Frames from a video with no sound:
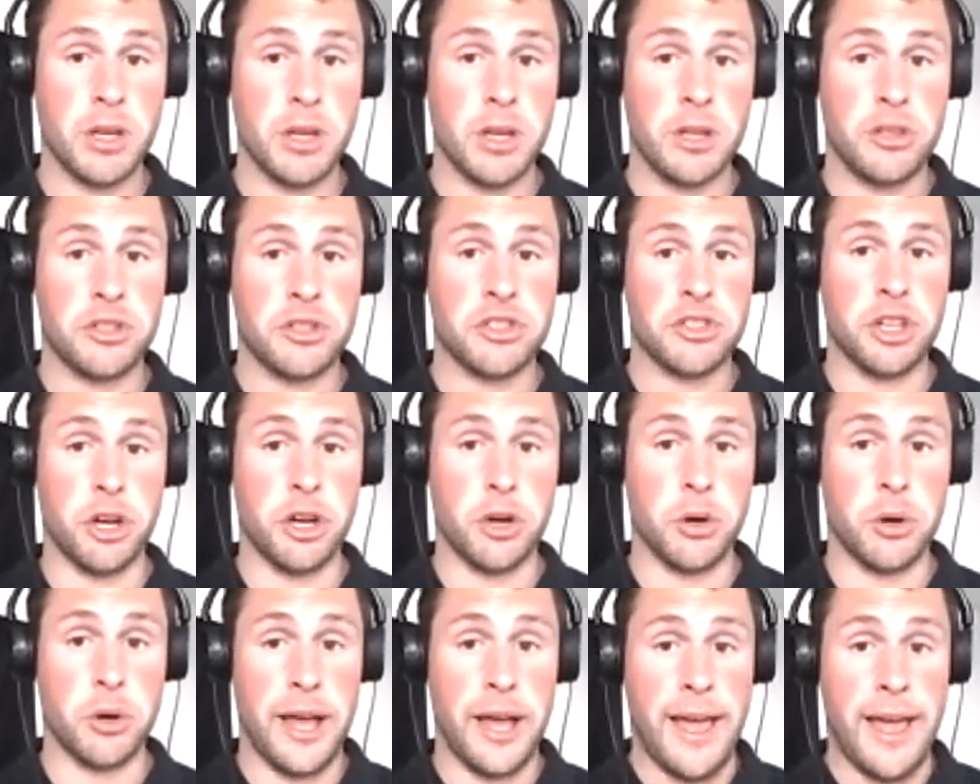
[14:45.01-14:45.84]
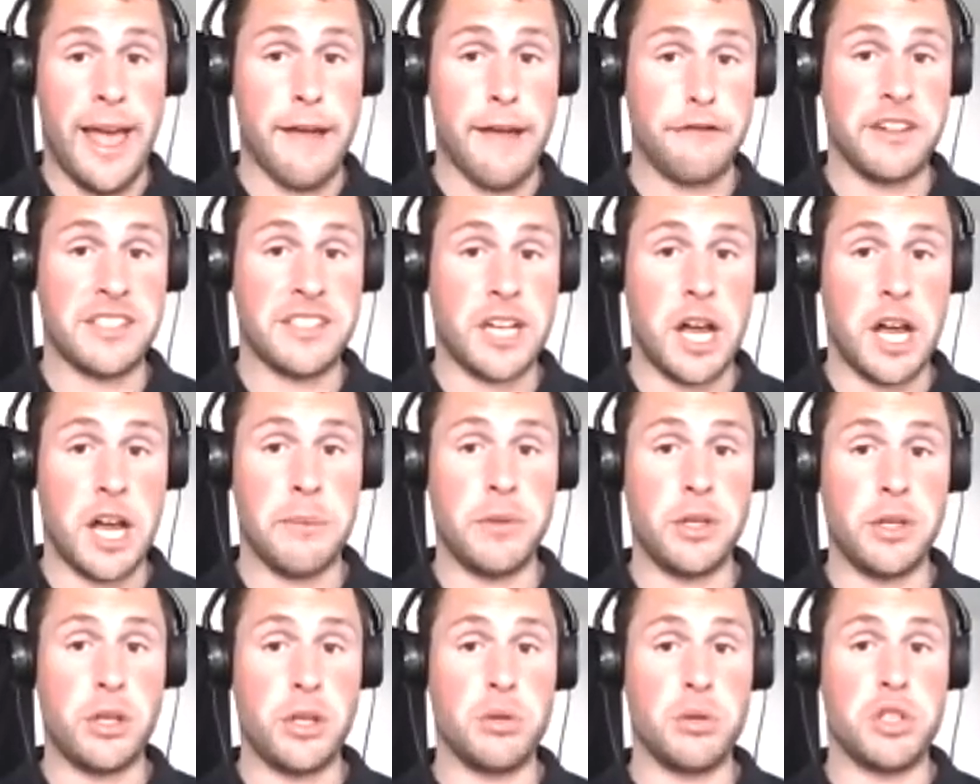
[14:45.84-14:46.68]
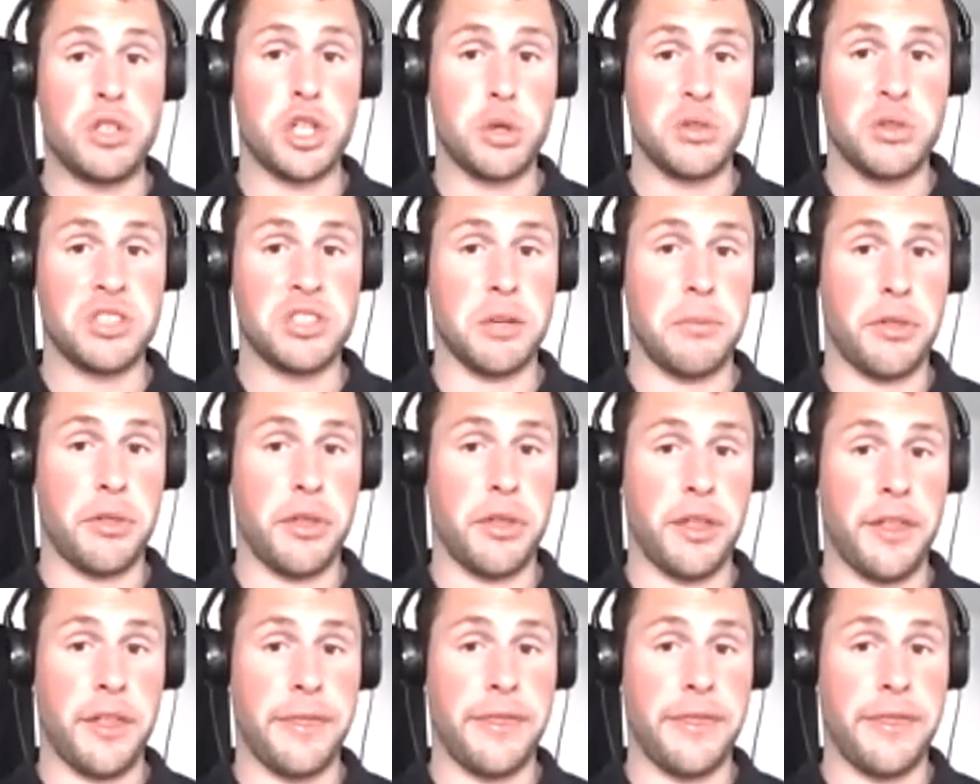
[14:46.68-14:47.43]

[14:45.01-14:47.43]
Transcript: So every time that you do something